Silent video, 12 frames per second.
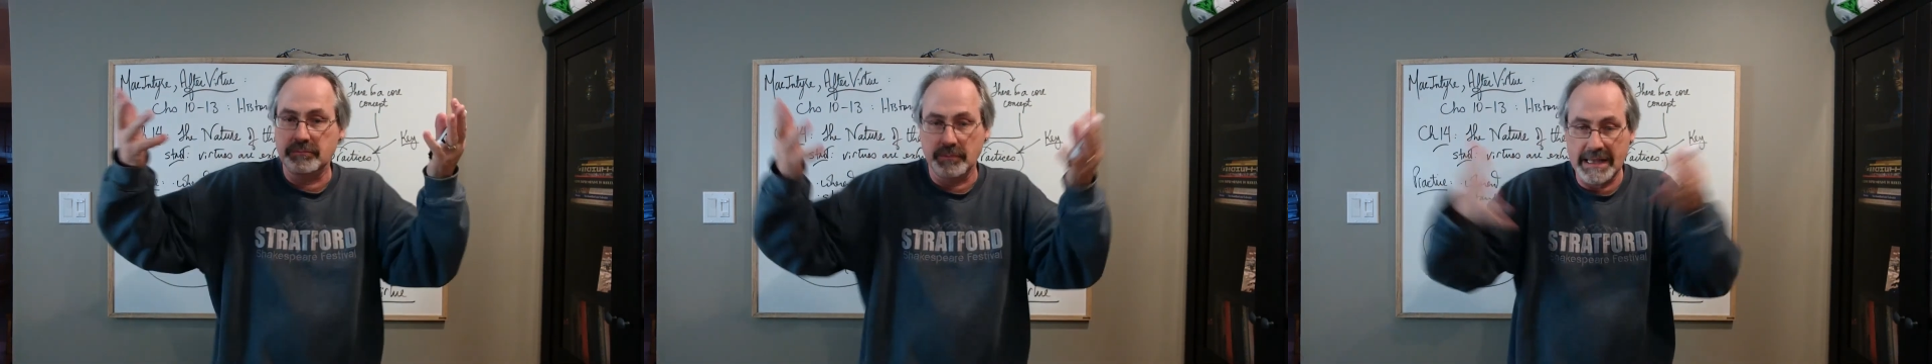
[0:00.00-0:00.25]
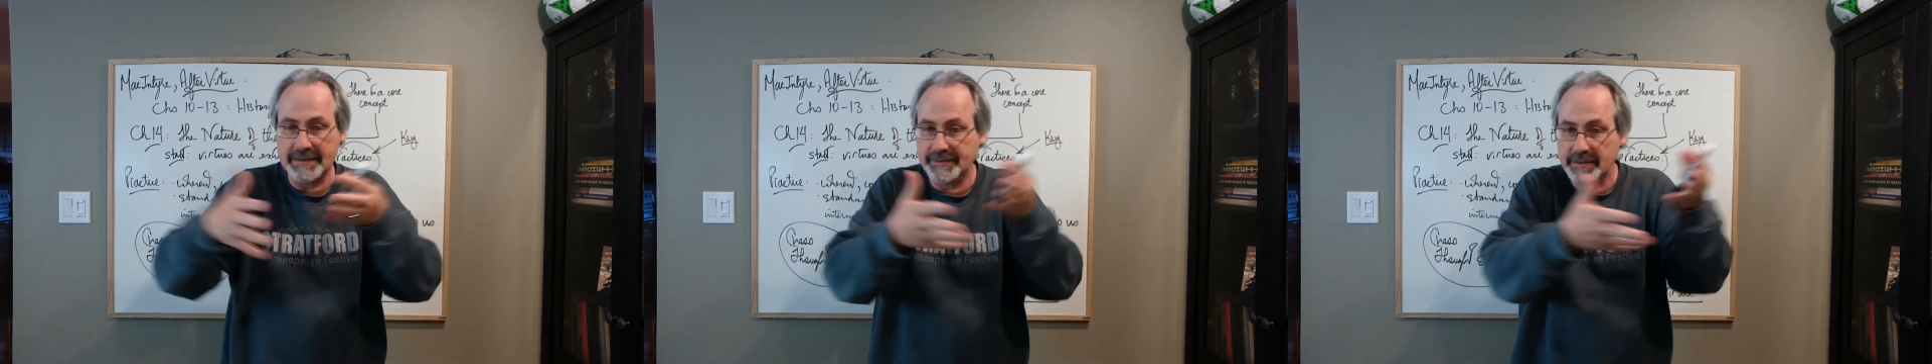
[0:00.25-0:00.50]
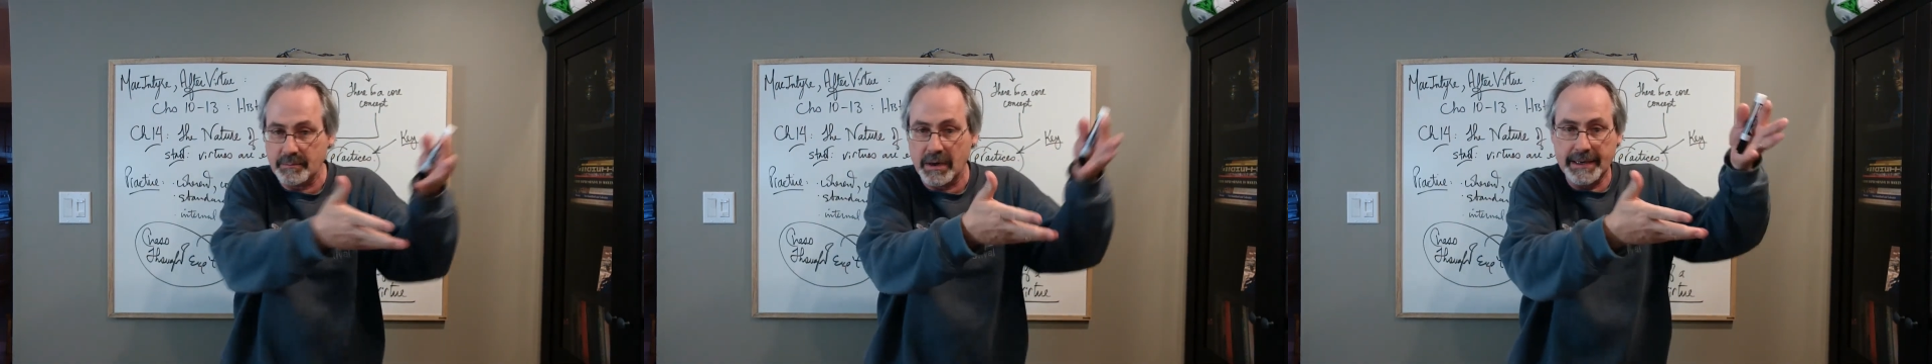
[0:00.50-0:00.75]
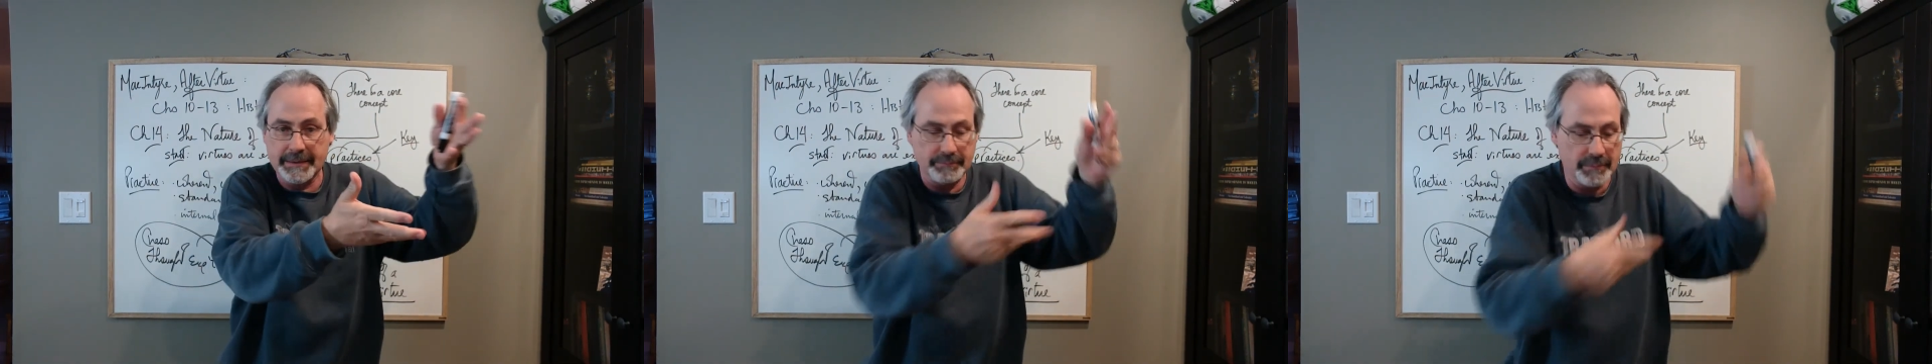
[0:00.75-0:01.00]
less in
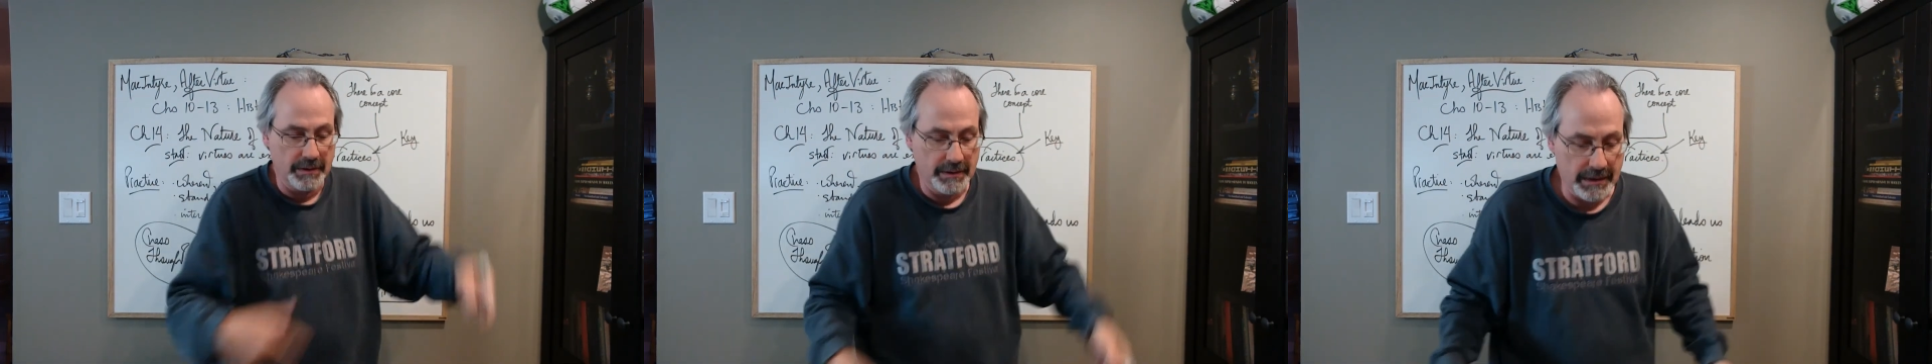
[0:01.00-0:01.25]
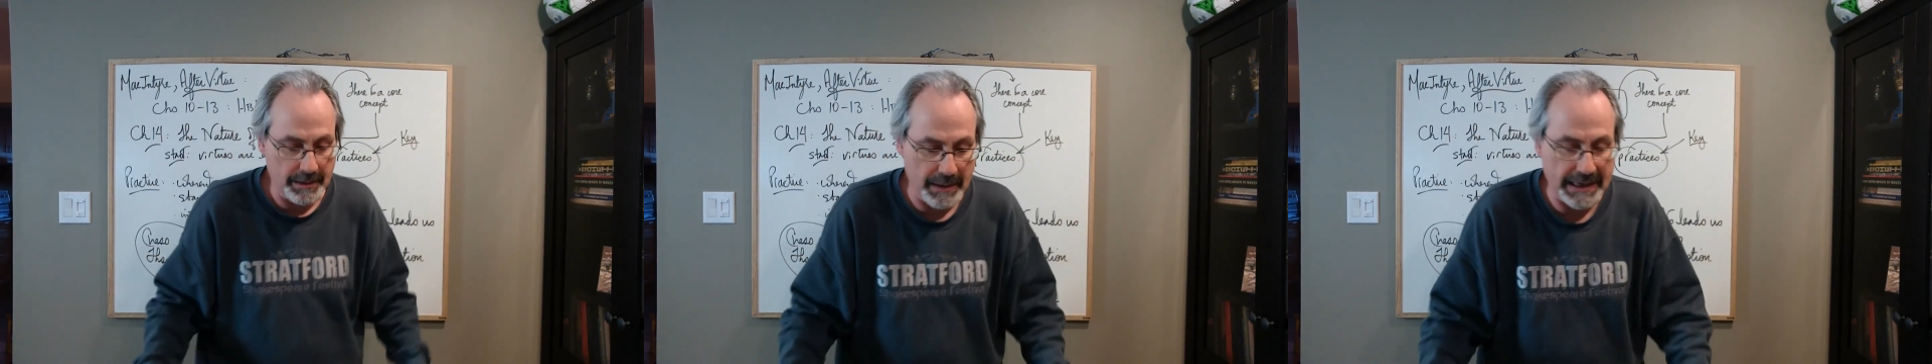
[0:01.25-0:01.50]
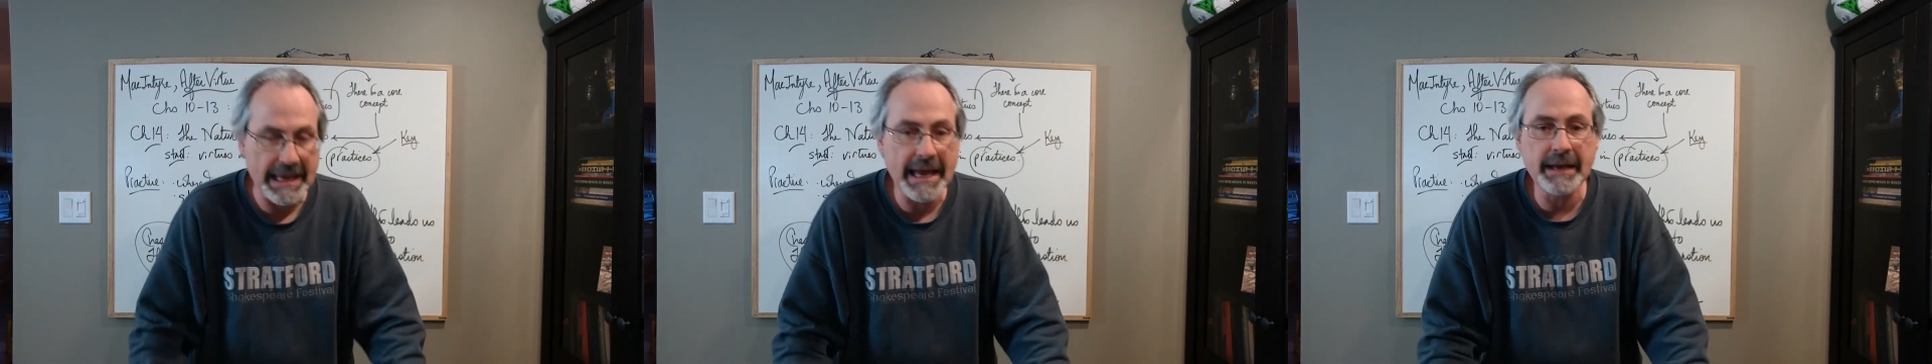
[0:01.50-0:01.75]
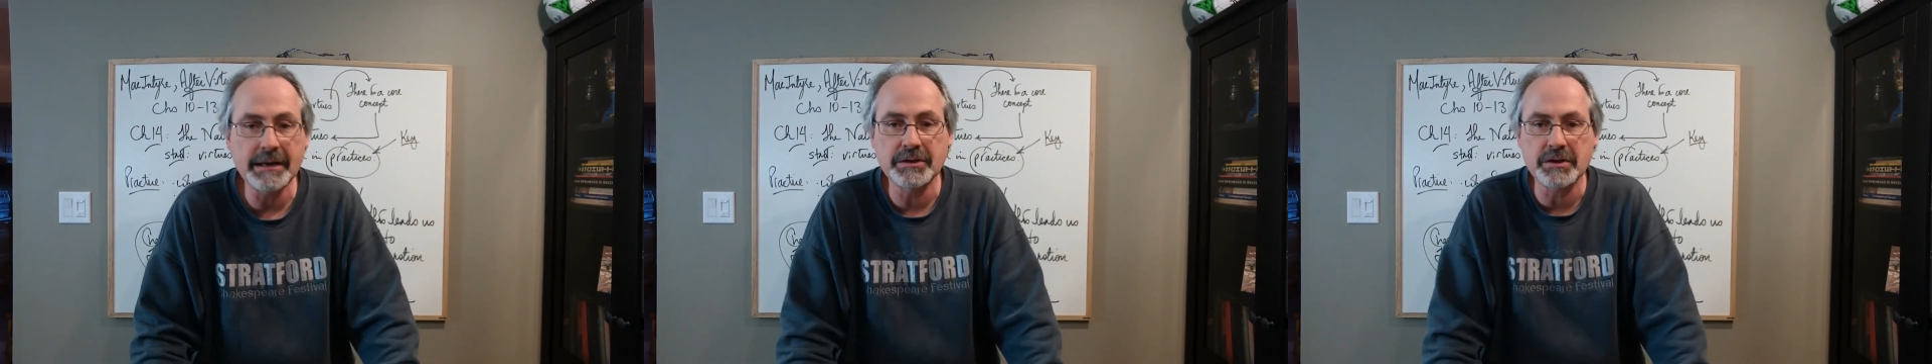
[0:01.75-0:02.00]
my in my
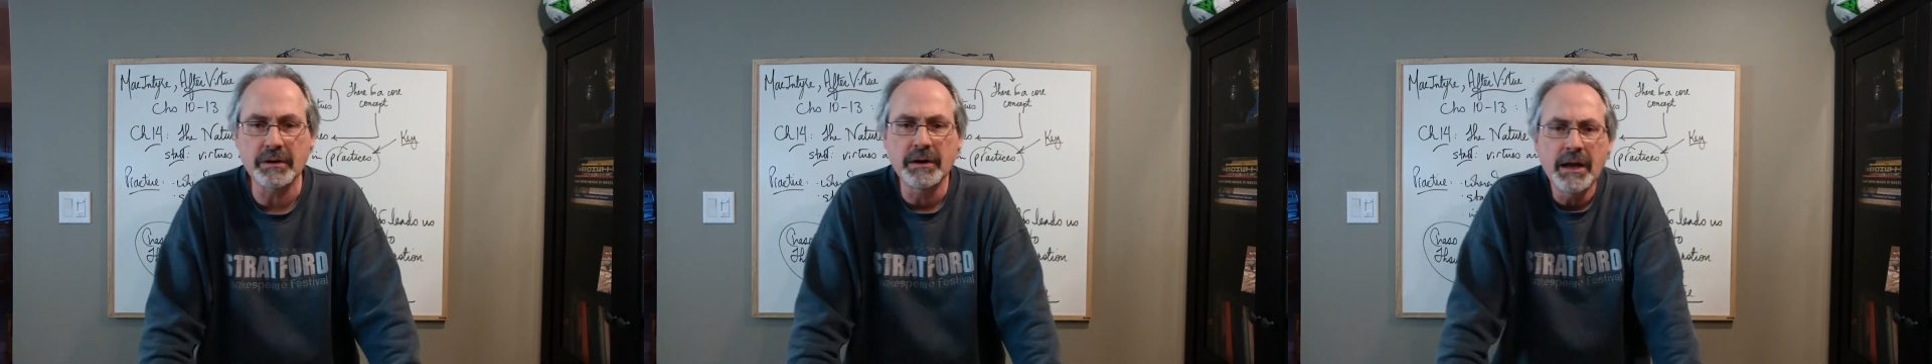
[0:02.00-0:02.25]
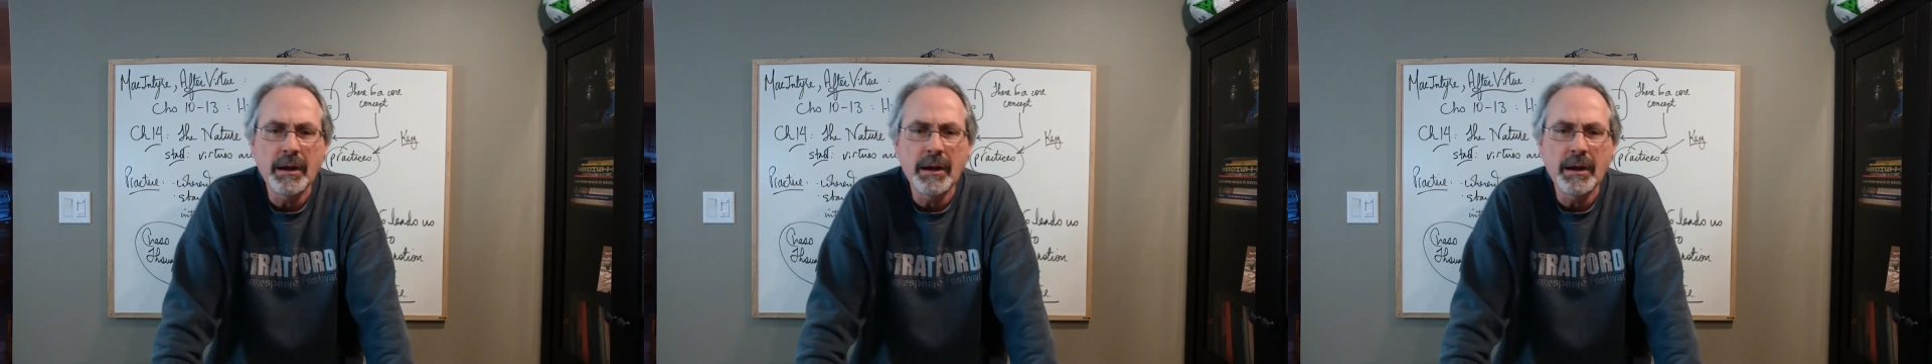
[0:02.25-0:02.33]
candy jar.